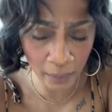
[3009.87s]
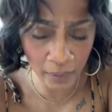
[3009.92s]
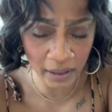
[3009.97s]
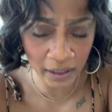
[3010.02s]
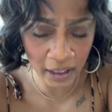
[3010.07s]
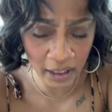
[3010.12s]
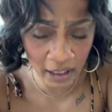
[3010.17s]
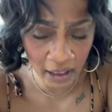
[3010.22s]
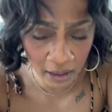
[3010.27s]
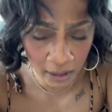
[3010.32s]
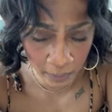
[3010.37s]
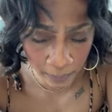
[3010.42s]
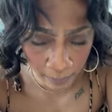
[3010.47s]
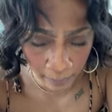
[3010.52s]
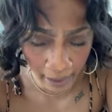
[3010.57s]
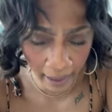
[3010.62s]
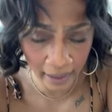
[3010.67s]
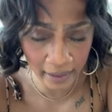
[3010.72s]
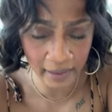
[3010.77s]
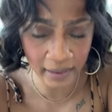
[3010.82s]

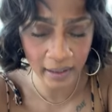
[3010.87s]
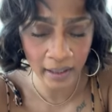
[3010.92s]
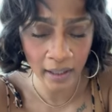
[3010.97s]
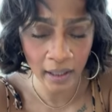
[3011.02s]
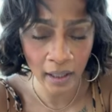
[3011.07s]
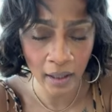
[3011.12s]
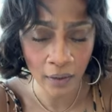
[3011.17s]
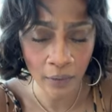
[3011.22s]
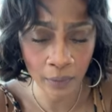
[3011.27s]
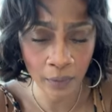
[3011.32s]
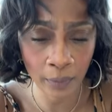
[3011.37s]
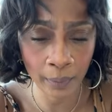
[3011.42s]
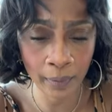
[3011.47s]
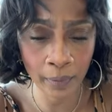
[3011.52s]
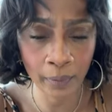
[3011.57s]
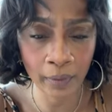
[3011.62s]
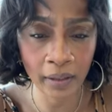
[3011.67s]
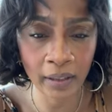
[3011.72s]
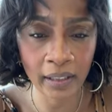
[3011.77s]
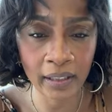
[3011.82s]
respect will
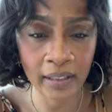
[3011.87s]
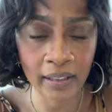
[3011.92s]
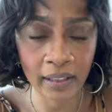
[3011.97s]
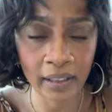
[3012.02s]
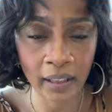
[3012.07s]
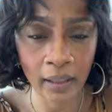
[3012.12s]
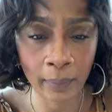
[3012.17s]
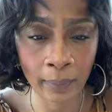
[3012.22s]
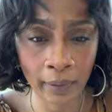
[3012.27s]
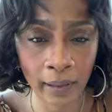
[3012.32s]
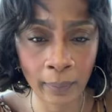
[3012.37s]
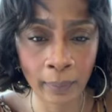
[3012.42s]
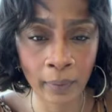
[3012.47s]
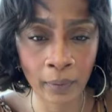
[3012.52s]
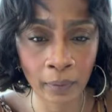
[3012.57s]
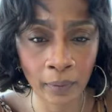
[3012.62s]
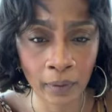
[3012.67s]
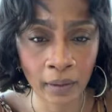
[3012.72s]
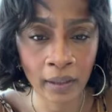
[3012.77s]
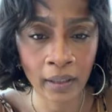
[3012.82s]
be released to your people.